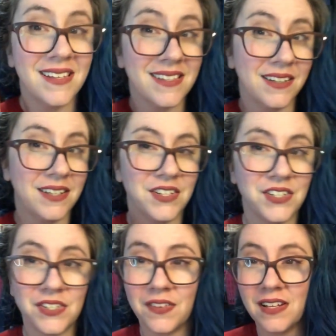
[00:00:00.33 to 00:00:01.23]

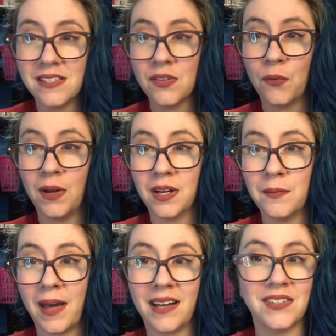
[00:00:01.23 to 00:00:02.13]
Salutations, friends. Welcome
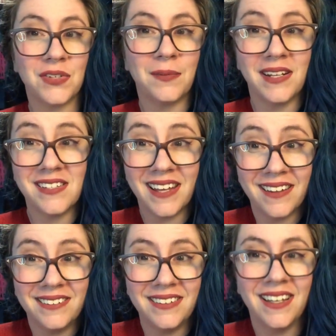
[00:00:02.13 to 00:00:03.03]
back to my
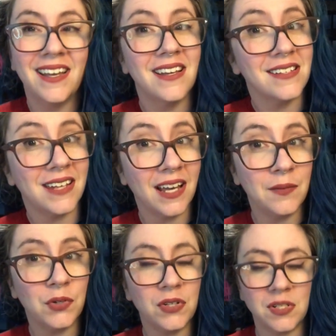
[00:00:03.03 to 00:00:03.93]
channel. Today
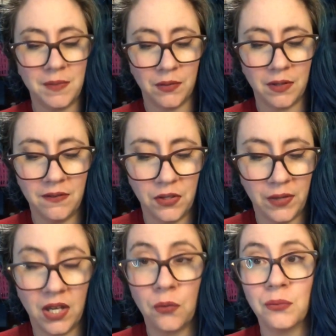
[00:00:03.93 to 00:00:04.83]
I'm going to be
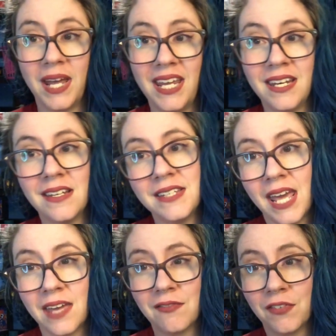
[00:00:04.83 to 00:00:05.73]
reviewing Rain
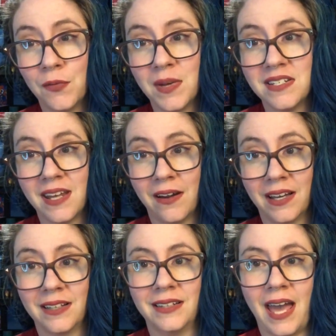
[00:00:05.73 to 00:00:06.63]
Day from
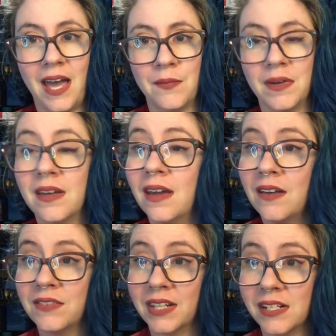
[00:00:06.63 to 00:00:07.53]
Derek Lam.
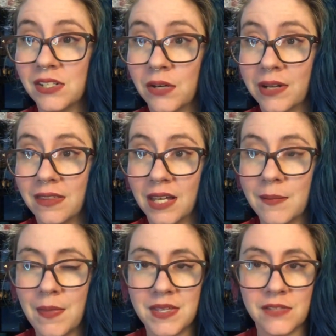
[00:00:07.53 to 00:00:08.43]
If you'd like to know what I think
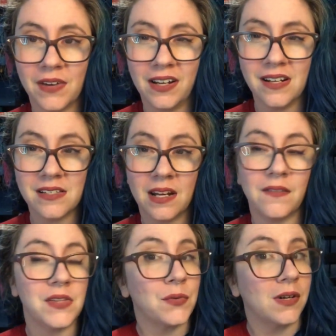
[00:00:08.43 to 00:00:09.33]
about this fragrance and if
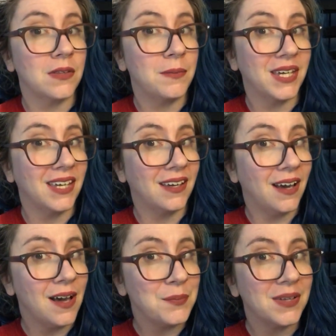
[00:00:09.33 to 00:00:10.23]
it's worth picking
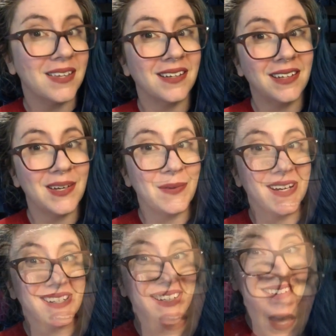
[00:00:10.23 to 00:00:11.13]
up, then keep
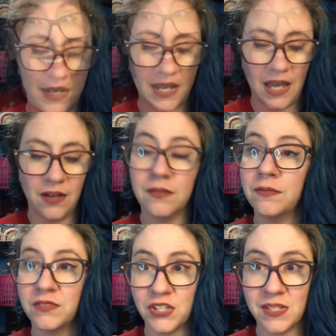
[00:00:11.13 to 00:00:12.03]
watching. Now,
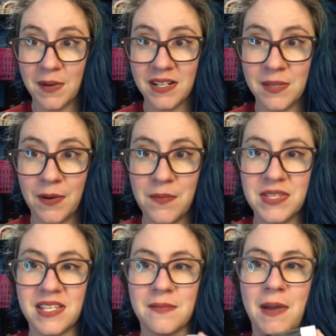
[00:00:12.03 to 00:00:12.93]
transparency
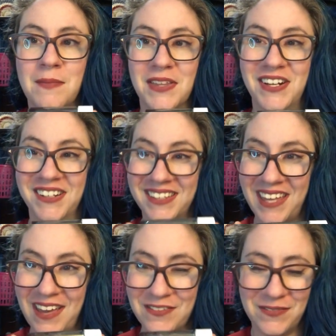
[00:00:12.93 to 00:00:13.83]
purposes, my mother
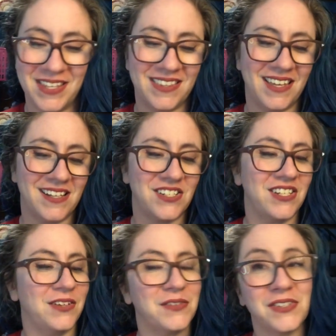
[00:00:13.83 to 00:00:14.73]
gave me this.
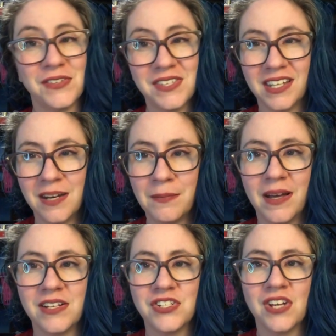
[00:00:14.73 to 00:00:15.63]
She was using it a
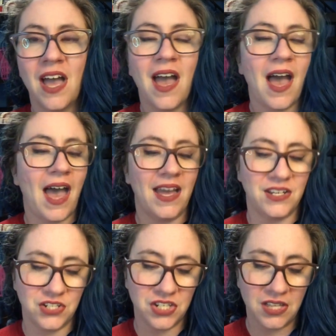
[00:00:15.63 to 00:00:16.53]
bunch
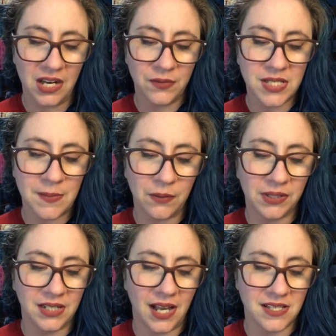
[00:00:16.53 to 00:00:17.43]
and she thought it would smell
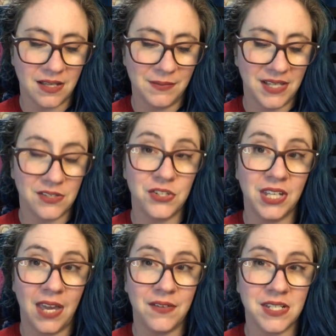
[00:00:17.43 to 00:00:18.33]
really nice on me, so she
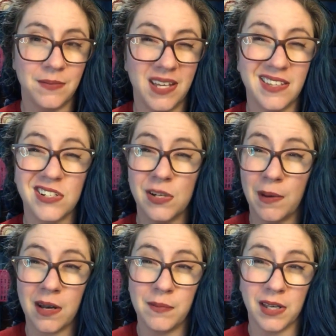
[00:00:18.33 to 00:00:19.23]
gave it to me. I think she
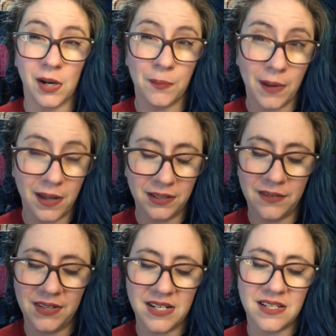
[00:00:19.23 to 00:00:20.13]
bought a bigger bottle
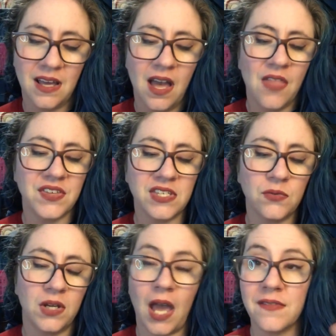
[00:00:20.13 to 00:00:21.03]
of it. This is
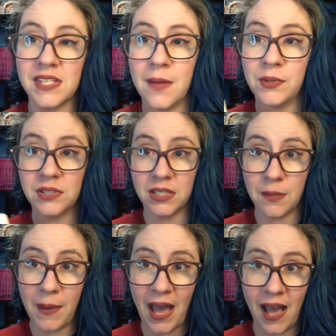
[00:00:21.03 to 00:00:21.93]
one I've sampled in
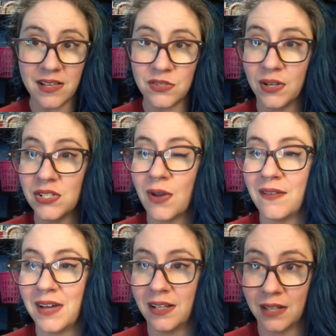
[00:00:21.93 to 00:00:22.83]
the past, so I do
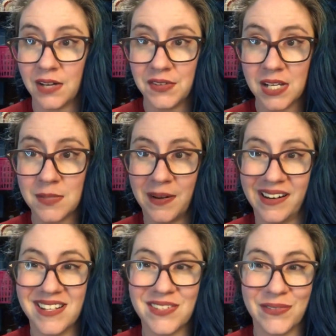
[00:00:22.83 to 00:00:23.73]
have a lot of
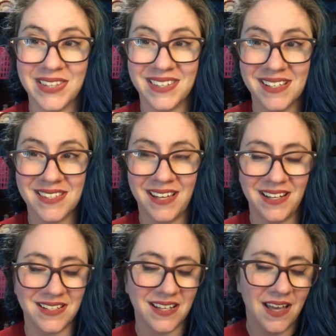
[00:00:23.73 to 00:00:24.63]
experience with this
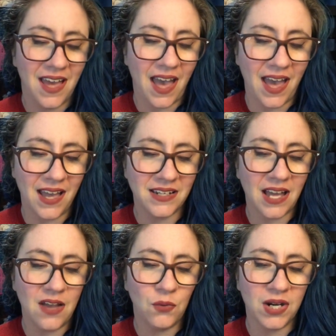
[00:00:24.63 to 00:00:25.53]
scent. And
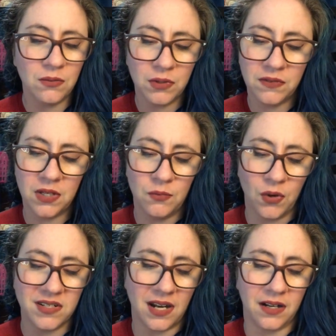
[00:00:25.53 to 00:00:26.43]
I want to review
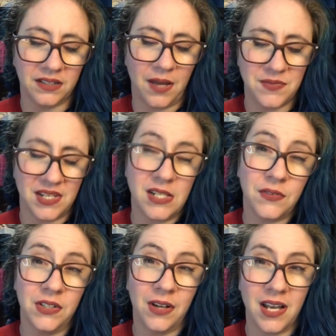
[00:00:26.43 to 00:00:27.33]
more Derek Lam scents
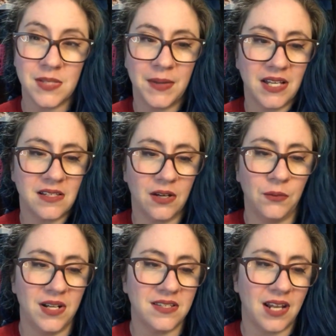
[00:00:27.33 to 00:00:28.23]
for you guys because they're
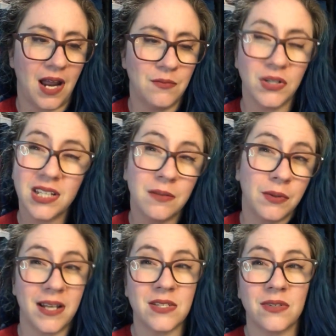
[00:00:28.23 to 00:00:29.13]
ones that I'm really
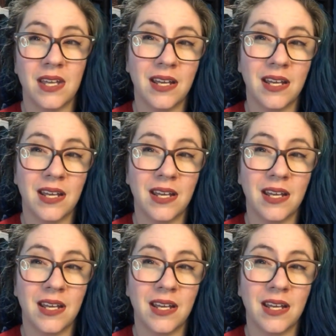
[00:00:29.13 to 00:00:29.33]
impressed with.